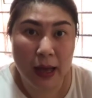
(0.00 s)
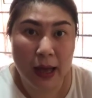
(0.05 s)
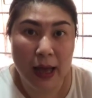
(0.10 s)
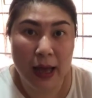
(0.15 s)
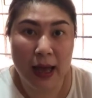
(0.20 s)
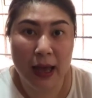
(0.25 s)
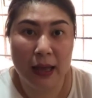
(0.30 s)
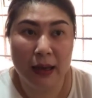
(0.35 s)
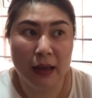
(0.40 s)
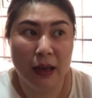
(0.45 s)

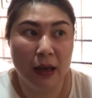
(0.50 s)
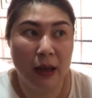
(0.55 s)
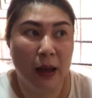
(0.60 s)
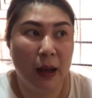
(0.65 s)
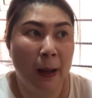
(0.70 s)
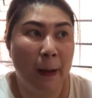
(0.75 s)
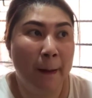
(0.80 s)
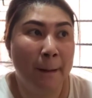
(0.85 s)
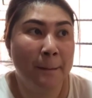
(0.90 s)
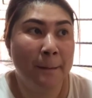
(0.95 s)
And
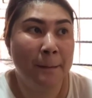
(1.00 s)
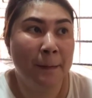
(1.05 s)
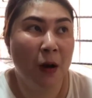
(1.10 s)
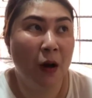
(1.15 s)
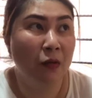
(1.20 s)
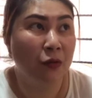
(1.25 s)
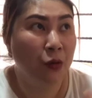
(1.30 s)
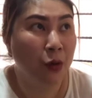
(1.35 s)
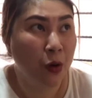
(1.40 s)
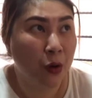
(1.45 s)

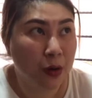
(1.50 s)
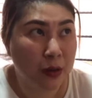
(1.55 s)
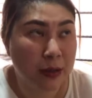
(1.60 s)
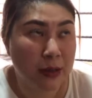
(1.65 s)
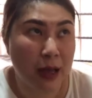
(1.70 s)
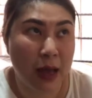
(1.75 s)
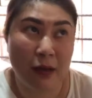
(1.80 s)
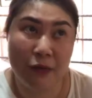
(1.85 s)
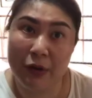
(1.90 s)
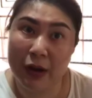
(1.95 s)
of course,
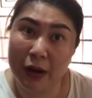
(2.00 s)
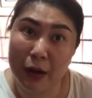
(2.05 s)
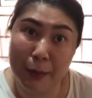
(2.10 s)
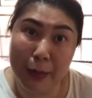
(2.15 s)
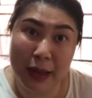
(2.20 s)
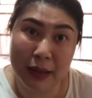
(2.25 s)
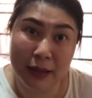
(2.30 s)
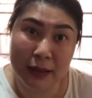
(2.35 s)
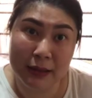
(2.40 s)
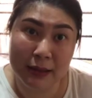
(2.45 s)
I
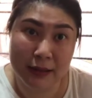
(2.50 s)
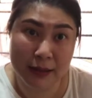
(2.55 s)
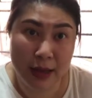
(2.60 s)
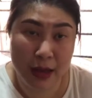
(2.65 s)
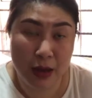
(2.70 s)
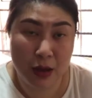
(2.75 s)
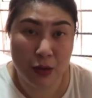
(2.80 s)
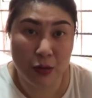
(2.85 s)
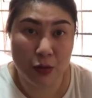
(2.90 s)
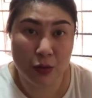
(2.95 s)
recommended
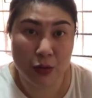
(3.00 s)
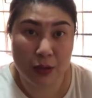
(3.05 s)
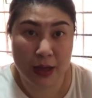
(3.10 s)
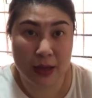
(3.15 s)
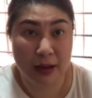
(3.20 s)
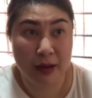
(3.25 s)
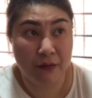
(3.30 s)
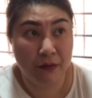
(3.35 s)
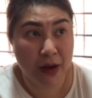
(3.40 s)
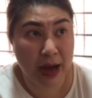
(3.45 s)
sales
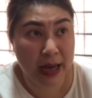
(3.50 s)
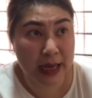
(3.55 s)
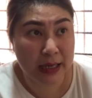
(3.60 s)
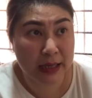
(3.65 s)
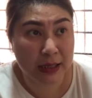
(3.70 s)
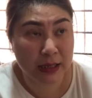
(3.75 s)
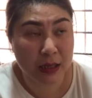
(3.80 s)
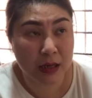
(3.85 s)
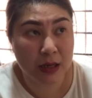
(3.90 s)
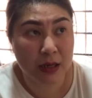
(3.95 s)
and
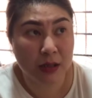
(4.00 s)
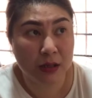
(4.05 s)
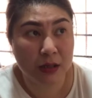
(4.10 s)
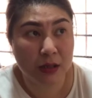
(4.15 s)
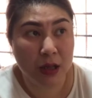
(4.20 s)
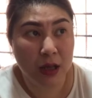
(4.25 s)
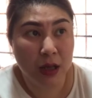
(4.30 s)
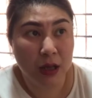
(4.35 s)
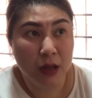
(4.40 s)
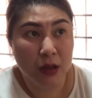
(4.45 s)
advisors
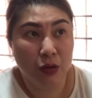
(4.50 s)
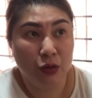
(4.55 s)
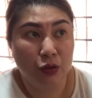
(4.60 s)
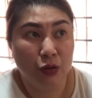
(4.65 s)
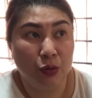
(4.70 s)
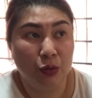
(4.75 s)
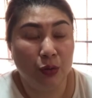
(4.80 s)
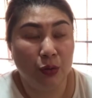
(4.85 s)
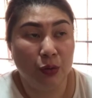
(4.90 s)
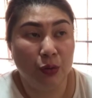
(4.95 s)

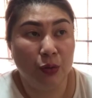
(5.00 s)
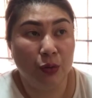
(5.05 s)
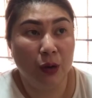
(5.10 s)
to